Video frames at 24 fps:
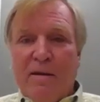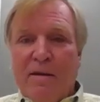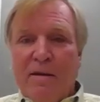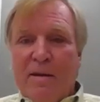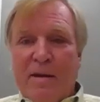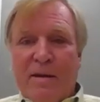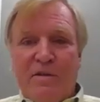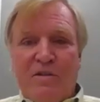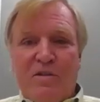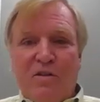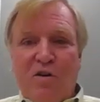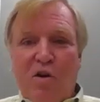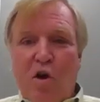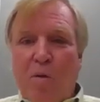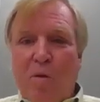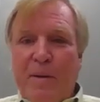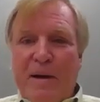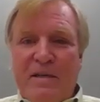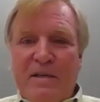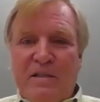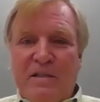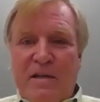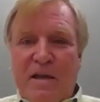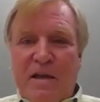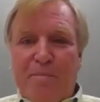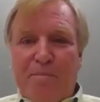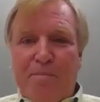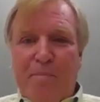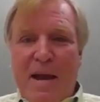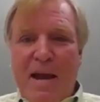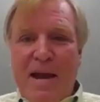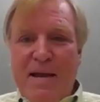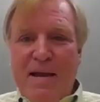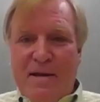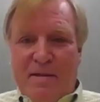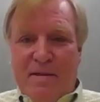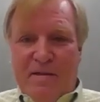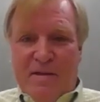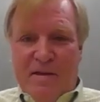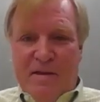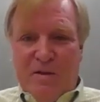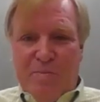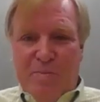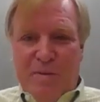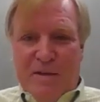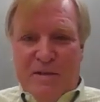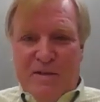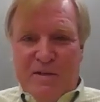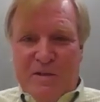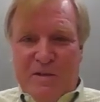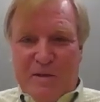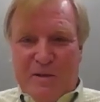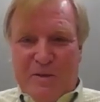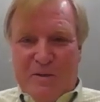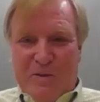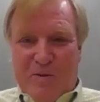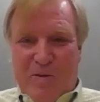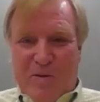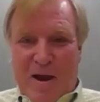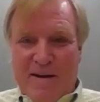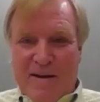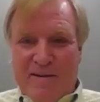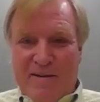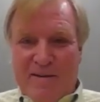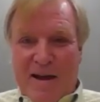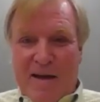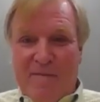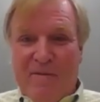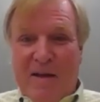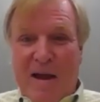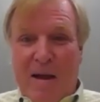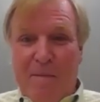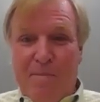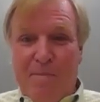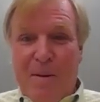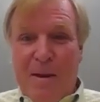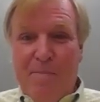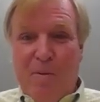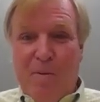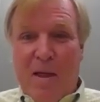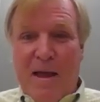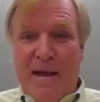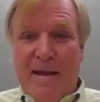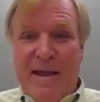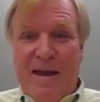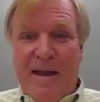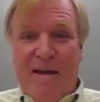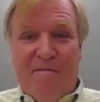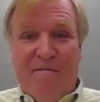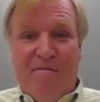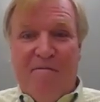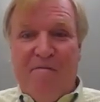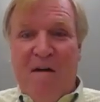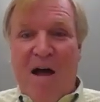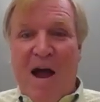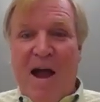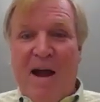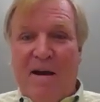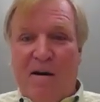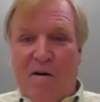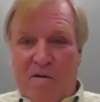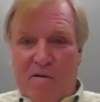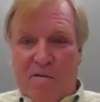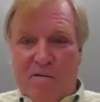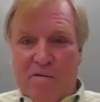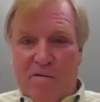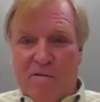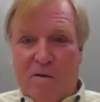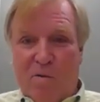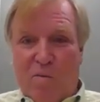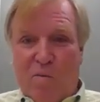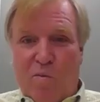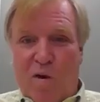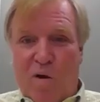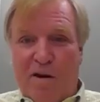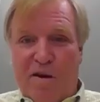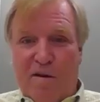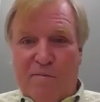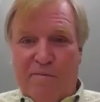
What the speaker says: is nobody's getting paid in this business, right? I've got people I can't fire. They're working.